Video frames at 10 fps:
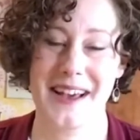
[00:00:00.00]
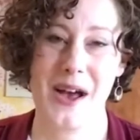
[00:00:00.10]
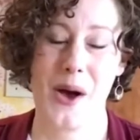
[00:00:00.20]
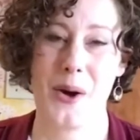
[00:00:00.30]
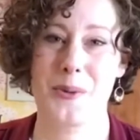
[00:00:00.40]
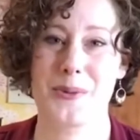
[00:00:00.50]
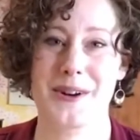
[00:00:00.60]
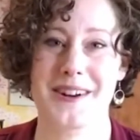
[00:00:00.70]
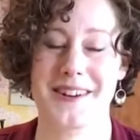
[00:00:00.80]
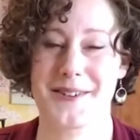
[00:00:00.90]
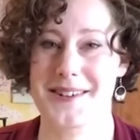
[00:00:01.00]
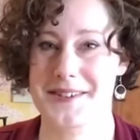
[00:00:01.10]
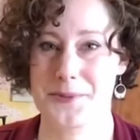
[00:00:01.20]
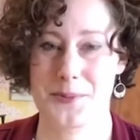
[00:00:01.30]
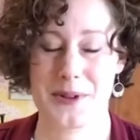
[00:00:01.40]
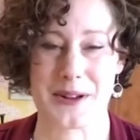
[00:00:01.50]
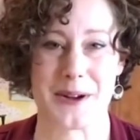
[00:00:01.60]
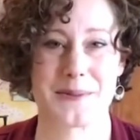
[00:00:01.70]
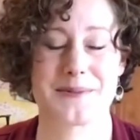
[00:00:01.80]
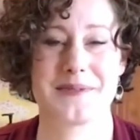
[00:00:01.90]
homework or, you
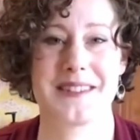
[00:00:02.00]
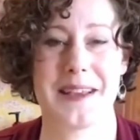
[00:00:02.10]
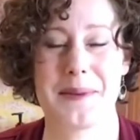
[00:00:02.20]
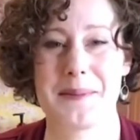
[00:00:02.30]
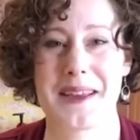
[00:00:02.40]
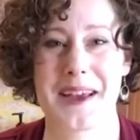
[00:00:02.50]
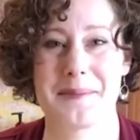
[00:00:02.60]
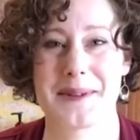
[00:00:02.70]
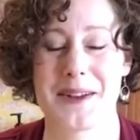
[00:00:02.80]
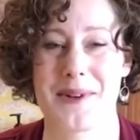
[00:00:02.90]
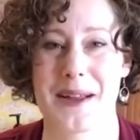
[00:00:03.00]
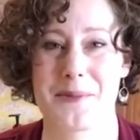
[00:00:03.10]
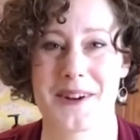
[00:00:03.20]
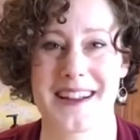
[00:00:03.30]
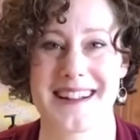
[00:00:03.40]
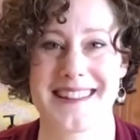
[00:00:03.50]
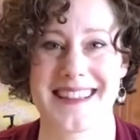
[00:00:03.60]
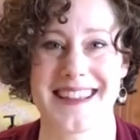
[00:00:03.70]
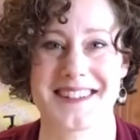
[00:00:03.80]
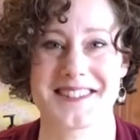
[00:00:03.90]
know, keeping me company while I'm working in the
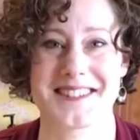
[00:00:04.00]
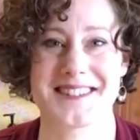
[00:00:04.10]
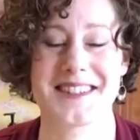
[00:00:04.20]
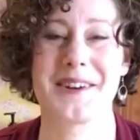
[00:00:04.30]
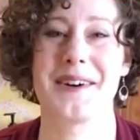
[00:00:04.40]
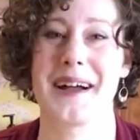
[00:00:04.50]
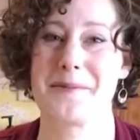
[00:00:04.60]
kitchen. So I'm